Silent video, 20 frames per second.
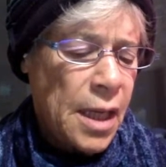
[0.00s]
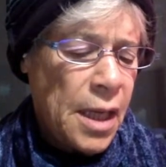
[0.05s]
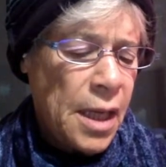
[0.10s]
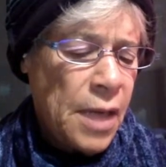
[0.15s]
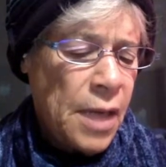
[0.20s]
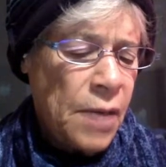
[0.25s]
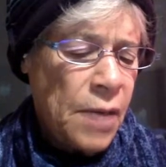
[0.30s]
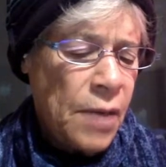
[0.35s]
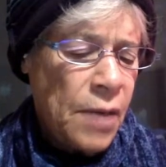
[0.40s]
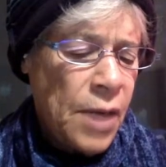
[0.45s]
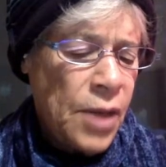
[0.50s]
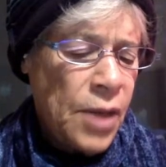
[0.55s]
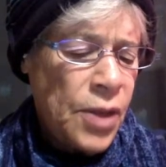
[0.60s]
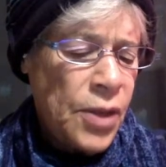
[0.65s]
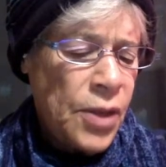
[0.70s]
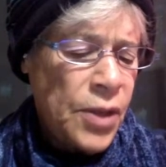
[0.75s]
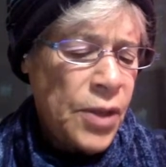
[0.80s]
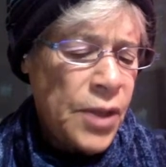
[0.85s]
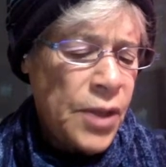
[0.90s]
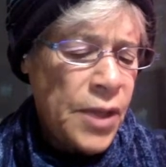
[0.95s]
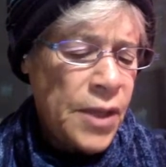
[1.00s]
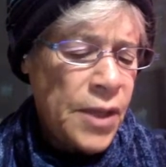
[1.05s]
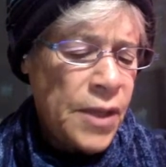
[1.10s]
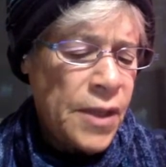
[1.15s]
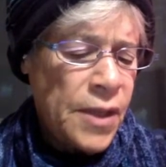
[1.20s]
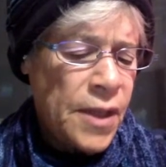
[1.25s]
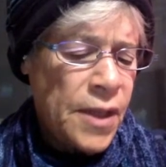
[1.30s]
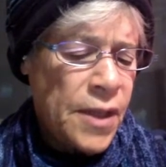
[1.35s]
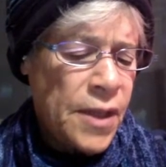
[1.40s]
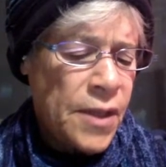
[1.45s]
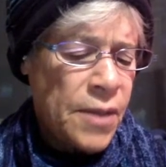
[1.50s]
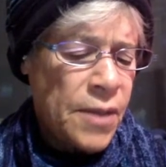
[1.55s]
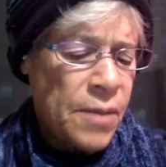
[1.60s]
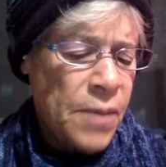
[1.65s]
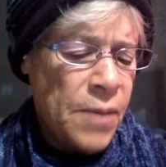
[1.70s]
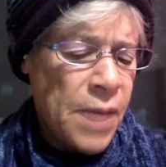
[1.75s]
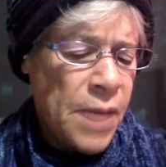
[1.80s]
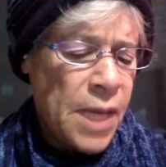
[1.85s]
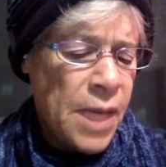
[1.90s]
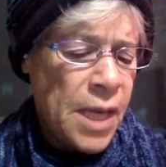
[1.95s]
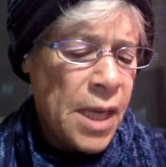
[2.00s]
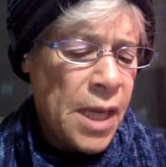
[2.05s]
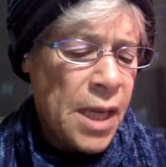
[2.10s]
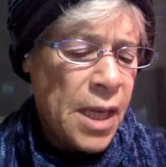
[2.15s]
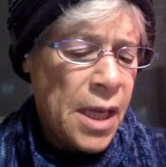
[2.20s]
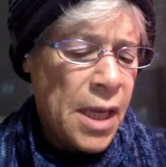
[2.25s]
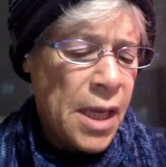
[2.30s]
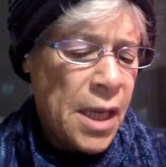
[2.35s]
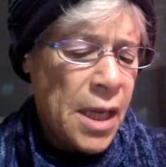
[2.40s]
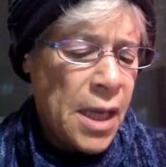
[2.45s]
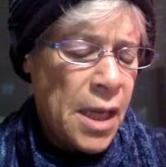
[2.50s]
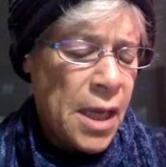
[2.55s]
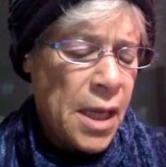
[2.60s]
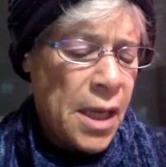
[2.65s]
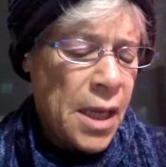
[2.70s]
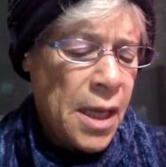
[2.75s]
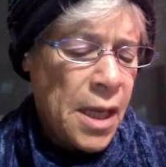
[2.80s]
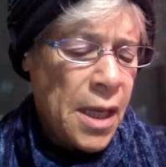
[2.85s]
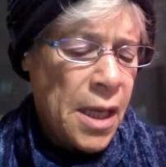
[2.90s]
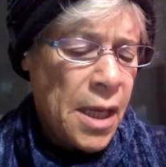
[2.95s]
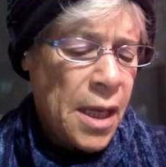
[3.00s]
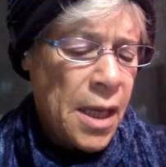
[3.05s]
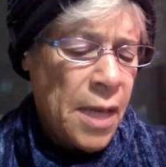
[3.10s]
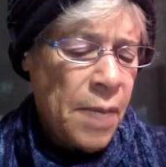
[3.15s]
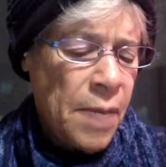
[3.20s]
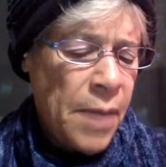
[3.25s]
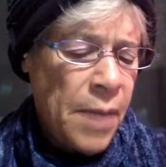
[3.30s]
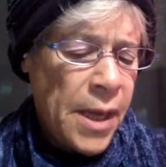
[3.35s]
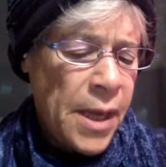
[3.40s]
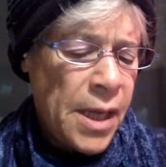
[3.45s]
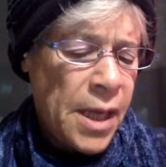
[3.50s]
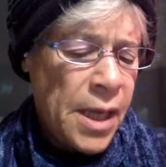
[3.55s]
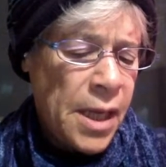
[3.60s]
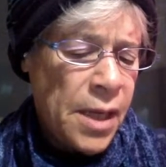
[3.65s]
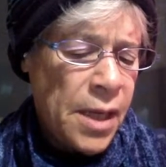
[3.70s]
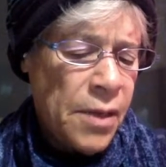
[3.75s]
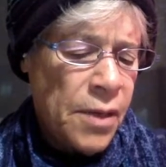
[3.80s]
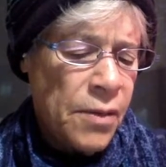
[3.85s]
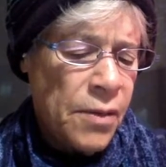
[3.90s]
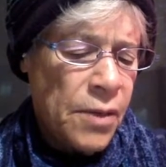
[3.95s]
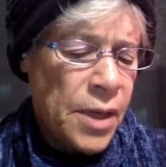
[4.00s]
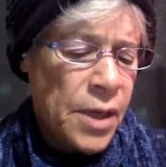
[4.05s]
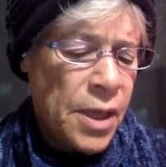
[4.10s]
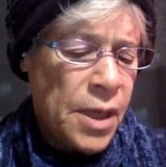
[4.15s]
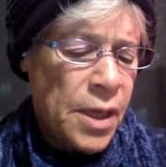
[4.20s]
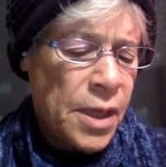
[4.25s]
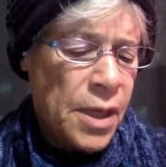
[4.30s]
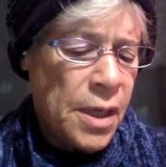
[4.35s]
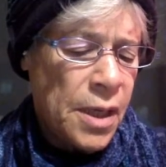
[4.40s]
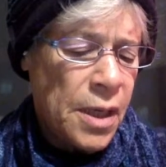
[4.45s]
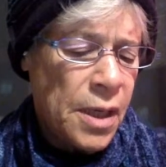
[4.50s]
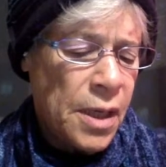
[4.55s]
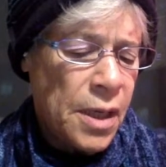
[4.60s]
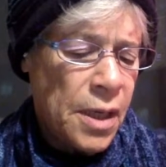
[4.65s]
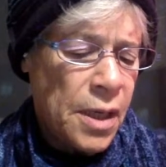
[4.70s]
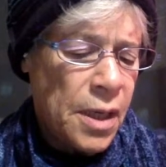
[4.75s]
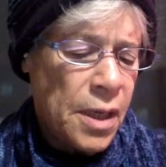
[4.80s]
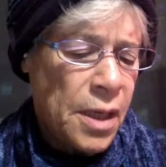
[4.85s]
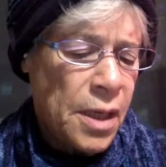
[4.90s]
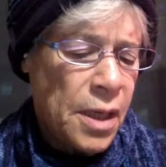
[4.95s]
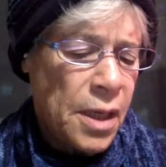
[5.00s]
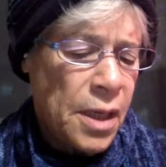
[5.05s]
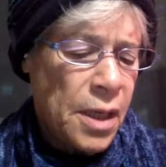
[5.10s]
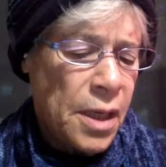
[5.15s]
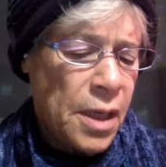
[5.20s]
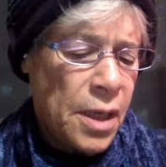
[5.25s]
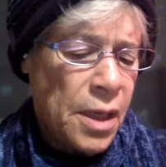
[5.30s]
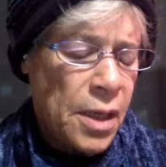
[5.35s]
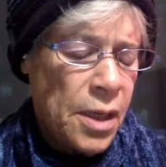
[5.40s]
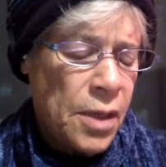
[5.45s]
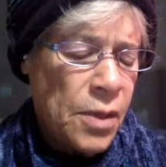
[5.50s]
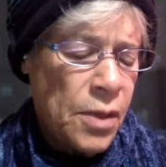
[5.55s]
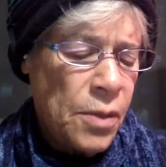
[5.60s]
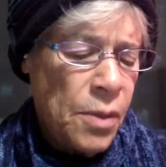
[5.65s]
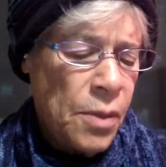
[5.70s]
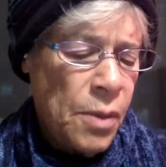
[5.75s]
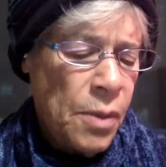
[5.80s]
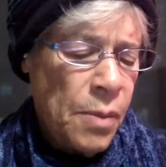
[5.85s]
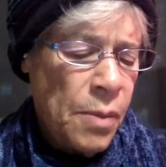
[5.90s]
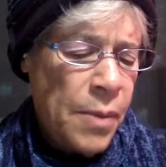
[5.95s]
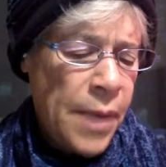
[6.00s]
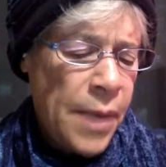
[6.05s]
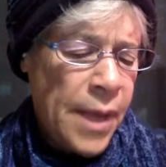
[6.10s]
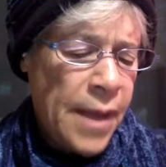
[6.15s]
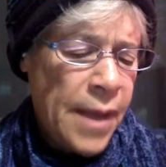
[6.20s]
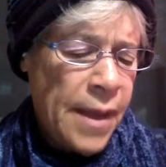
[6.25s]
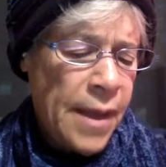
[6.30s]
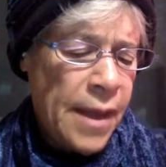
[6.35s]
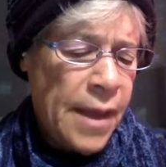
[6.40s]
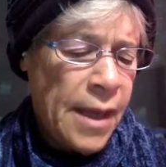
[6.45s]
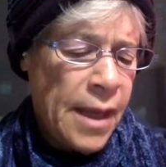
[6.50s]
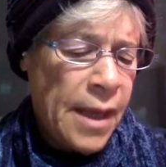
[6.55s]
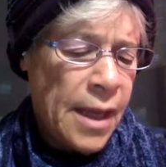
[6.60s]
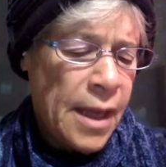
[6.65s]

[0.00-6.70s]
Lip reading: and graciously assist me and my kindred to obey thee,